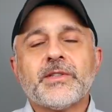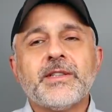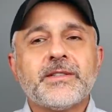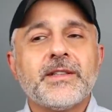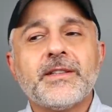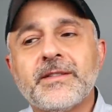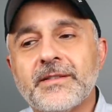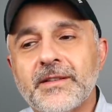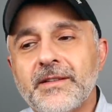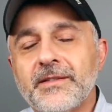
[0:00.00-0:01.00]
this
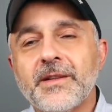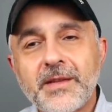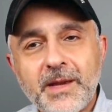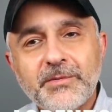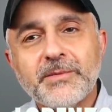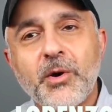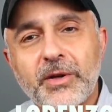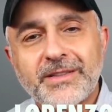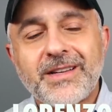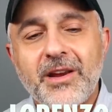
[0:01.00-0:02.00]
is, the name
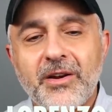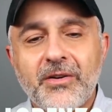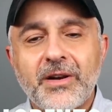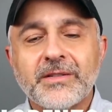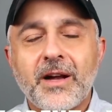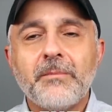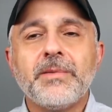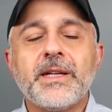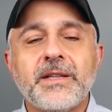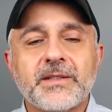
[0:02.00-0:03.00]
Smoke is in here, and it's called
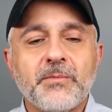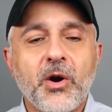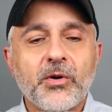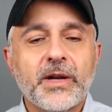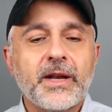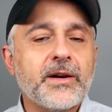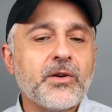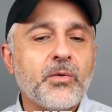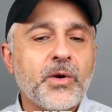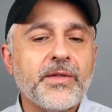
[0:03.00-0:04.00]
Bloody Smoke, and I don't
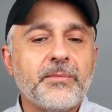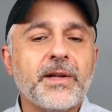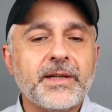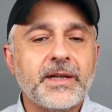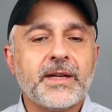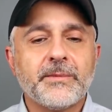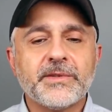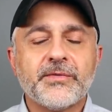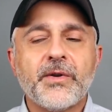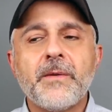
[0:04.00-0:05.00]
know where the bloody
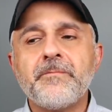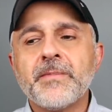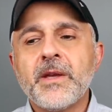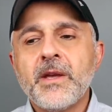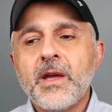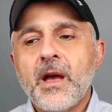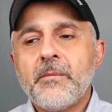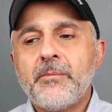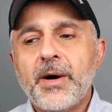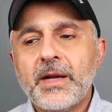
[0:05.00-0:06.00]
comes from,
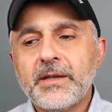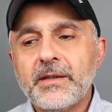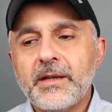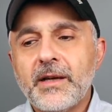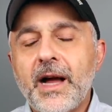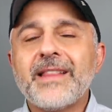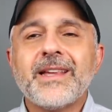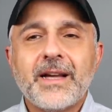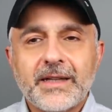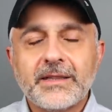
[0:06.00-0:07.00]
but I
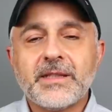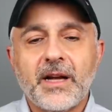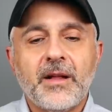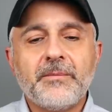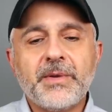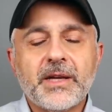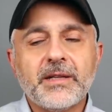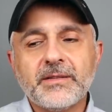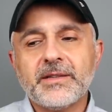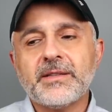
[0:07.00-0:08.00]
think I can tell.
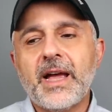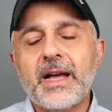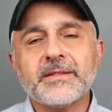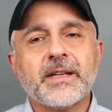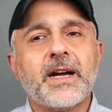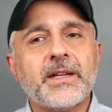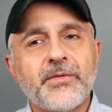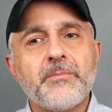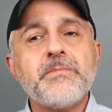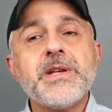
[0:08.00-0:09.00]
Because this has a kind
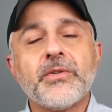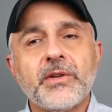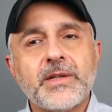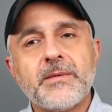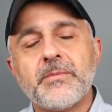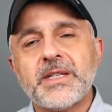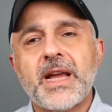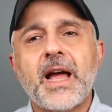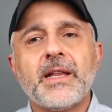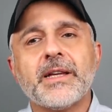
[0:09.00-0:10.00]
of a minerally
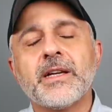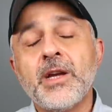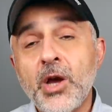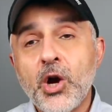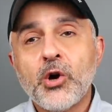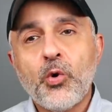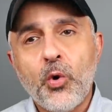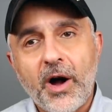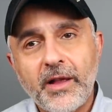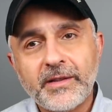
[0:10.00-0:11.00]
metallic
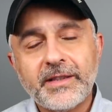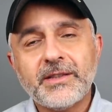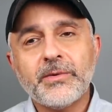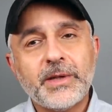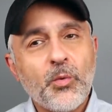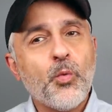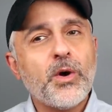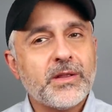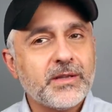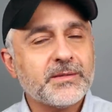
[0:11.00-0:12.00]
quality to it, and
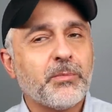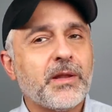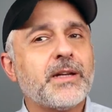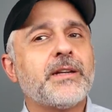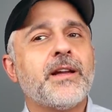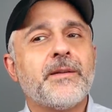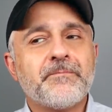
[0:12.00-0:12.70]
what does blood,